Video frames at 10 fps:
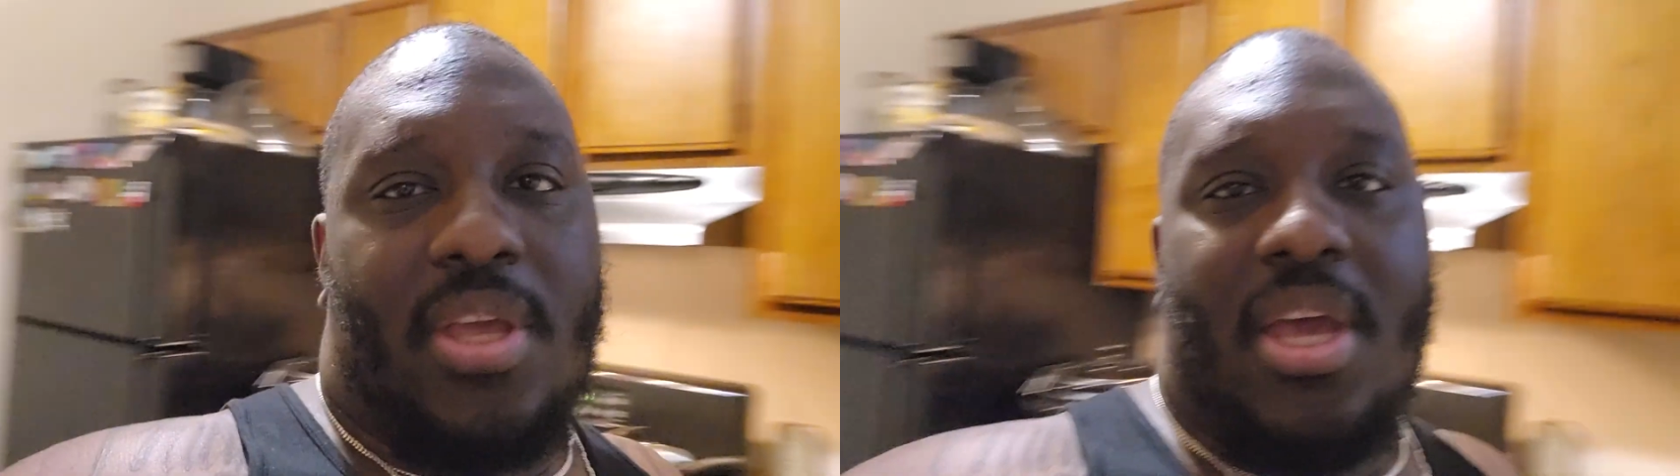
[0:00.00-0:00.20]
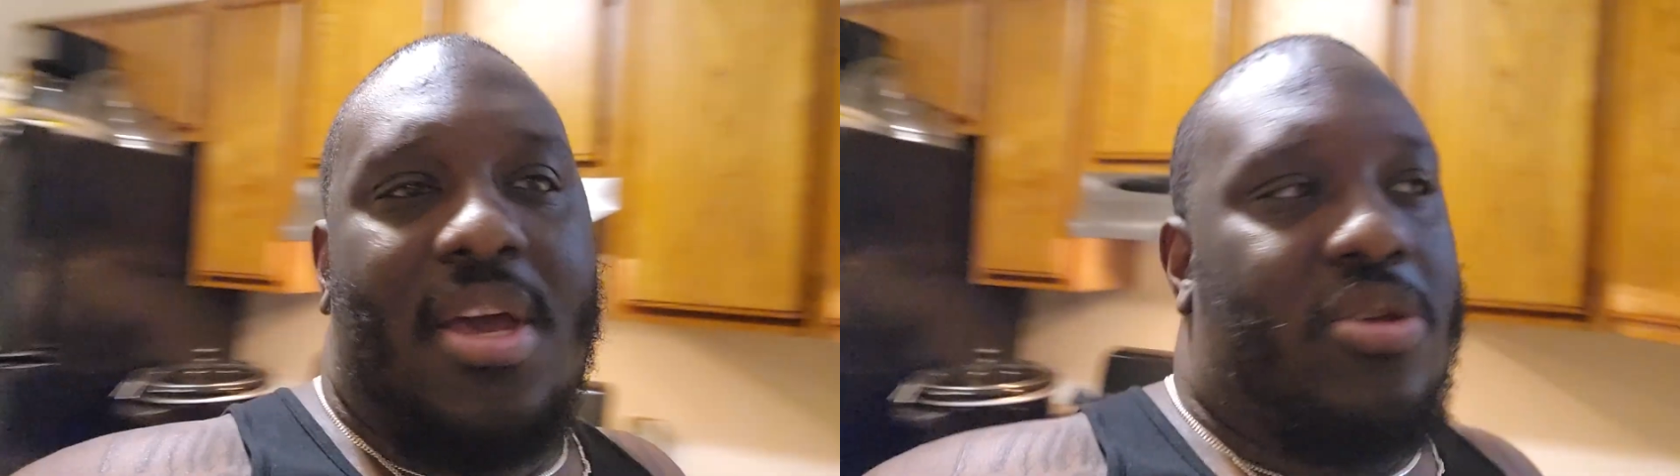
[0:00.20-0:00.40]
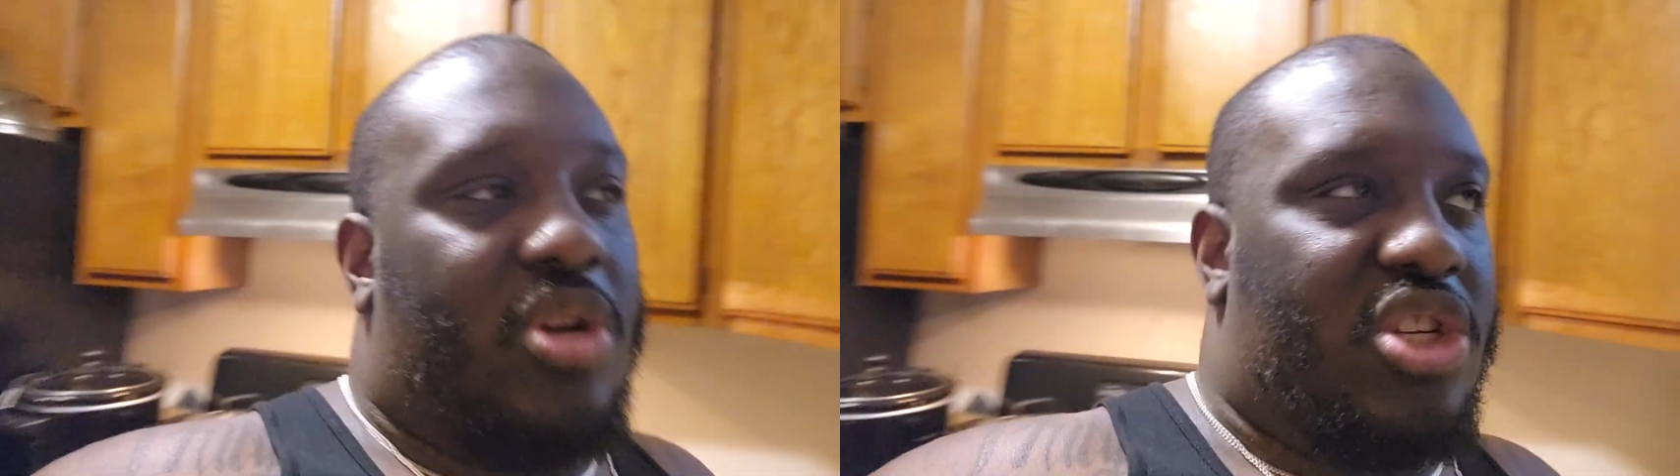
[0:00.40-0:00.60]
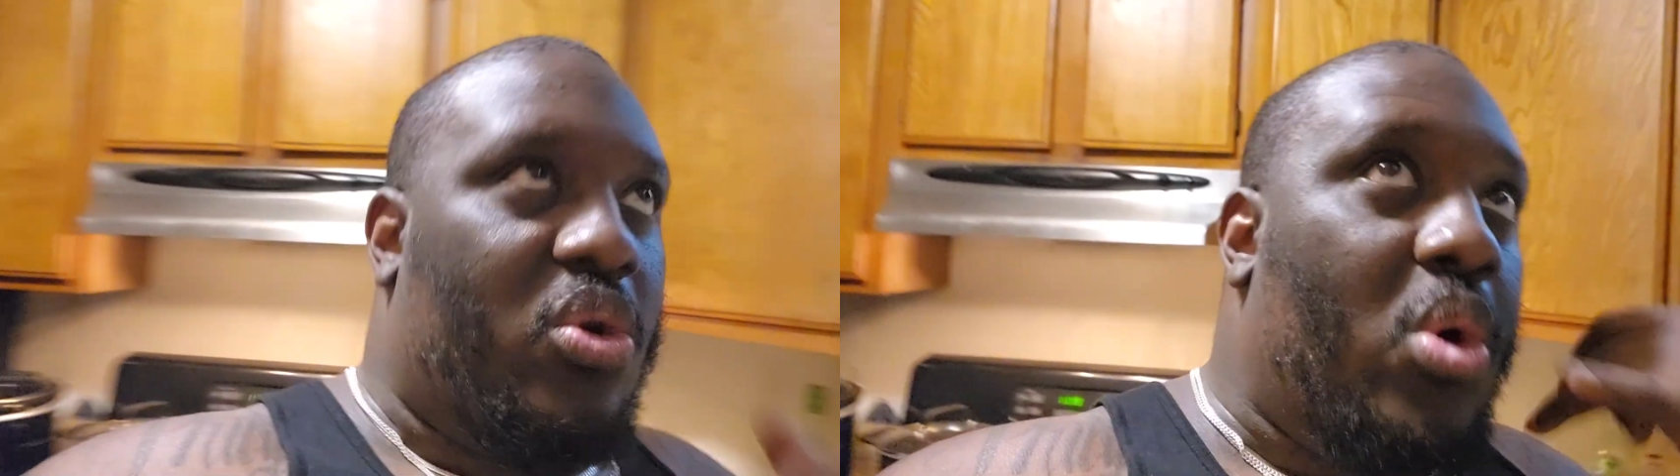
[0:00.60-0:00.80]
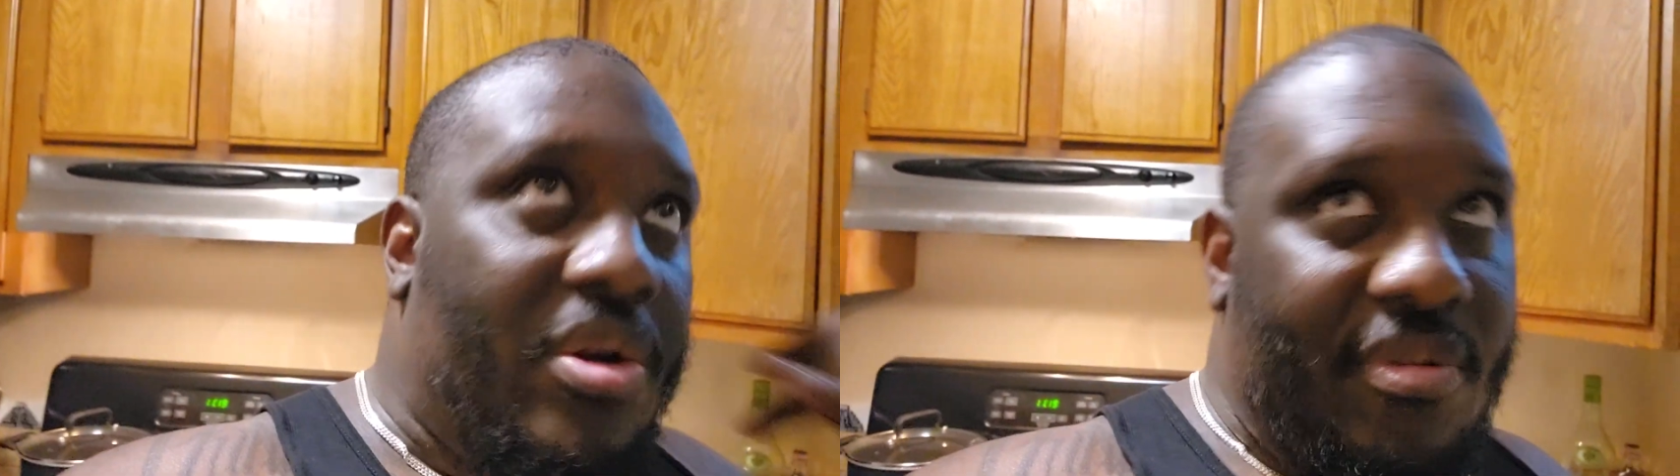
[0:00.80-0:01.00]
You can just
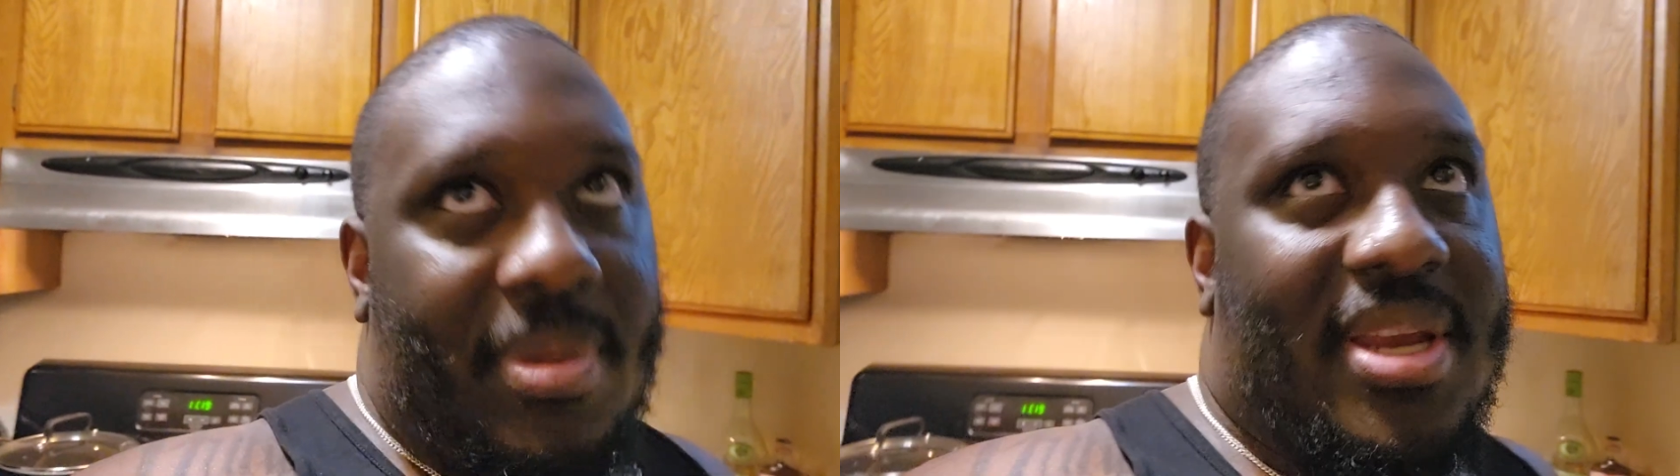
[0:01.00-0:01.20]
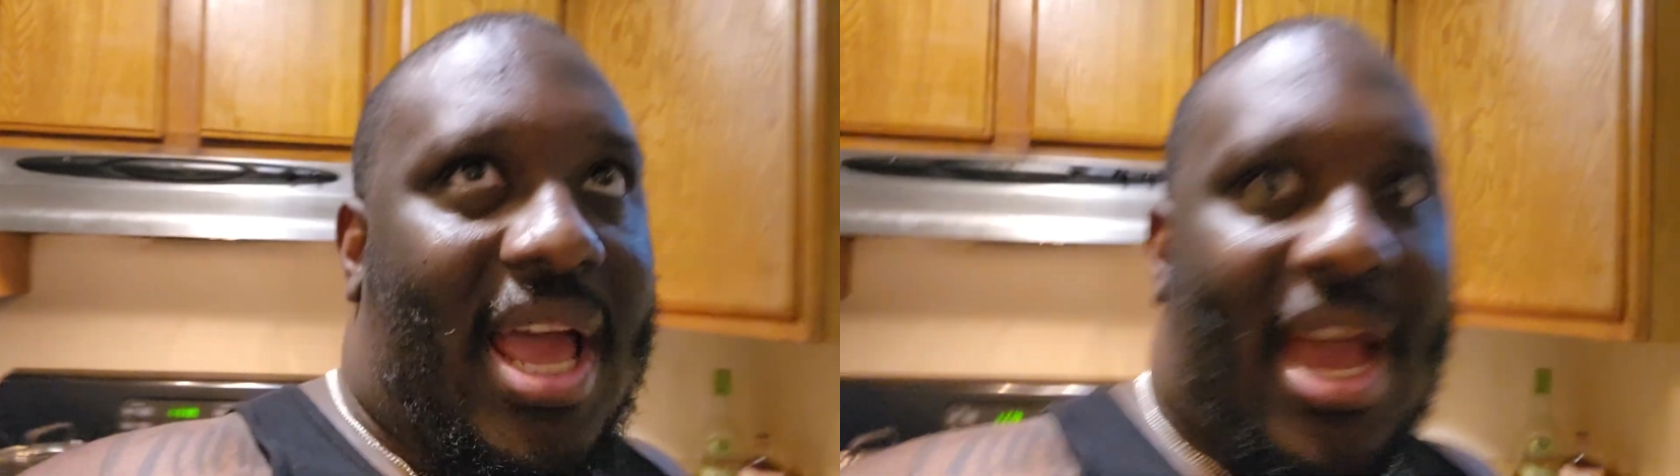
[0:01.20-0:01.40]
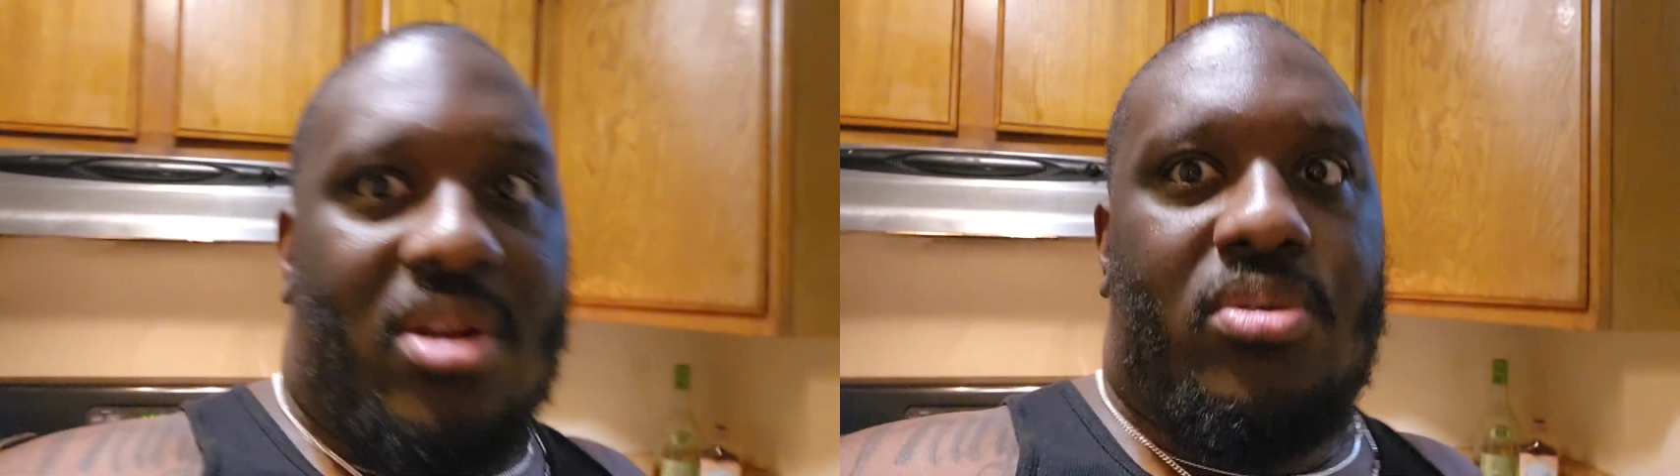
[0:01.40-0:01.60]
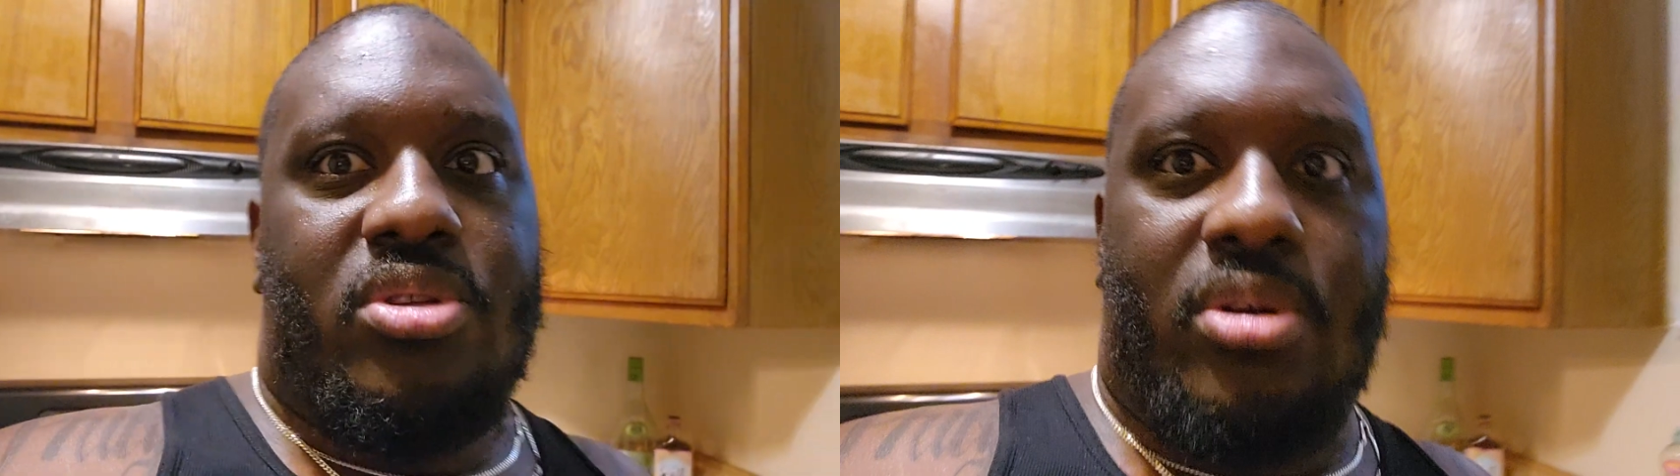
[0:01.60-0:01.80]
order from McDonald's